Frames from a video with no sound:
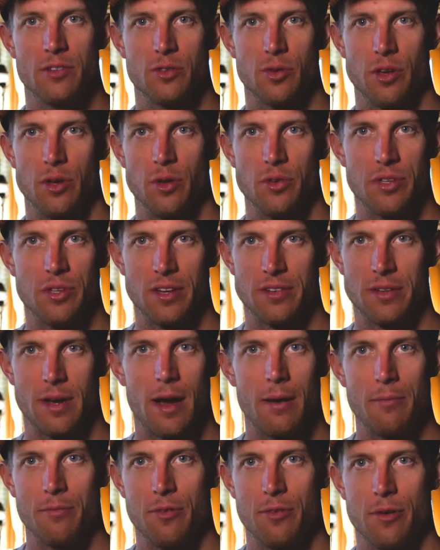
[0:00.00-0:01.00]
So I use that
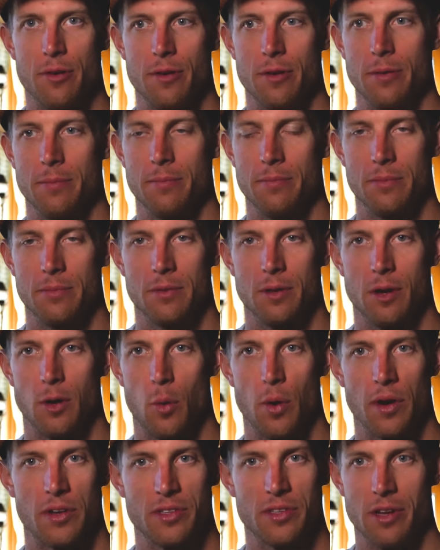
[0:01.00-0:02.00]
time for a
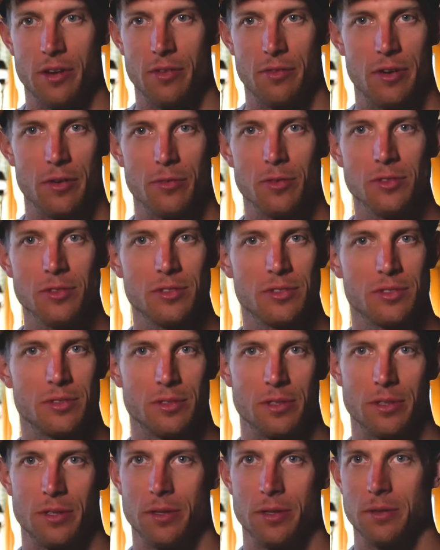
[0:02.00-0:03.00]
quick set of
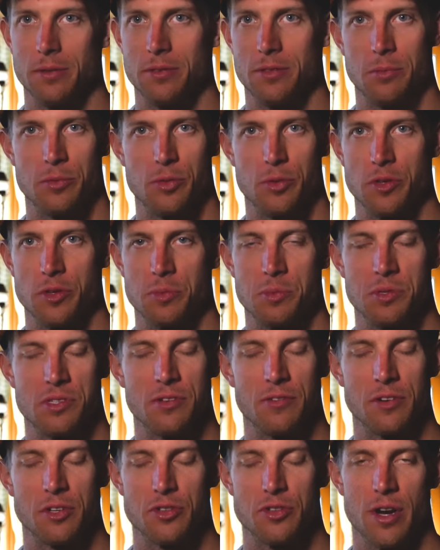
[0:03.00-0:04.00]
intervals or some sort of
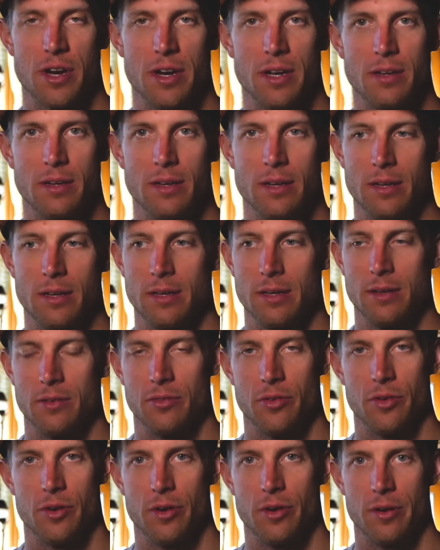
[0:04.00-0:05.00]
specific training
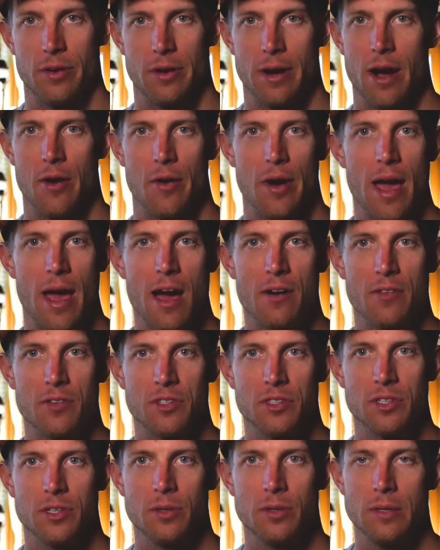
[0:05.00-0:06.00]
for an hour and a half
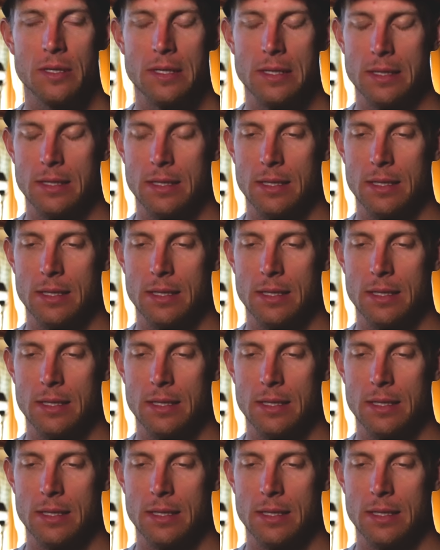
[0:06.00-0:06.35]
or so.